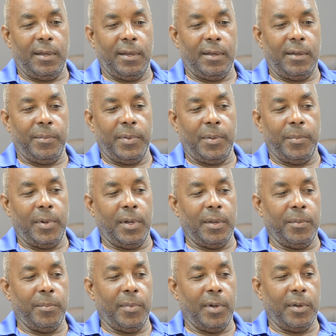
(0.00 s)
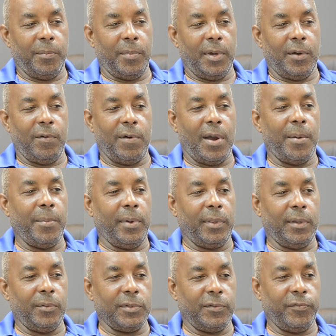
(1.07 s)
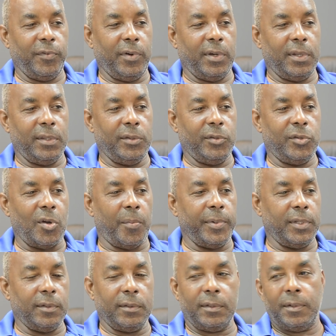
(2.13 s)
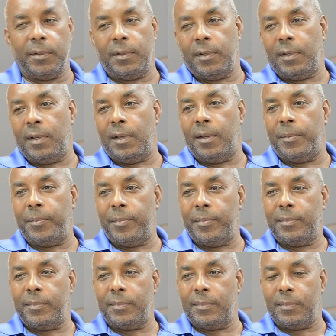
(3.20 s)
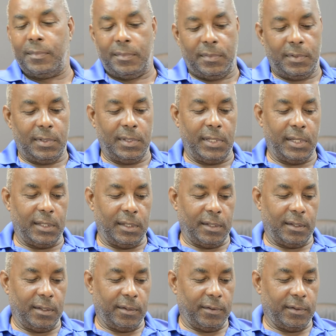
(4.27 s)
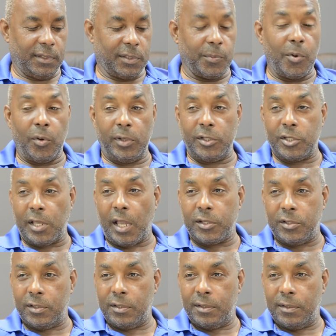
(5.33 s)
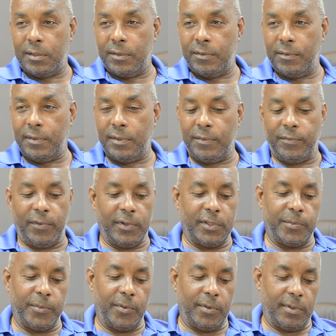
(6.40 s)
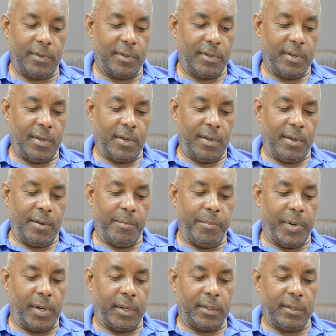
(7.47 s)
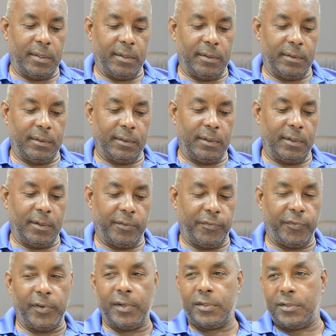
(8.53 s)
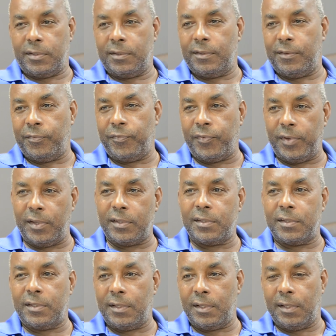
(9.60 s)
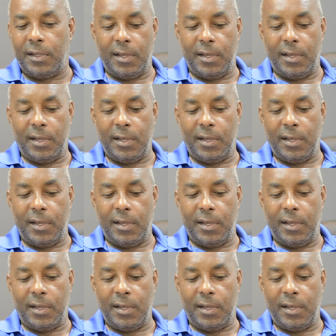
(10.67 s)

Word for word: I mean, my, my, my grandmother was a very dominant um, lady, small in stature, very small, but you know, fierce, fierce,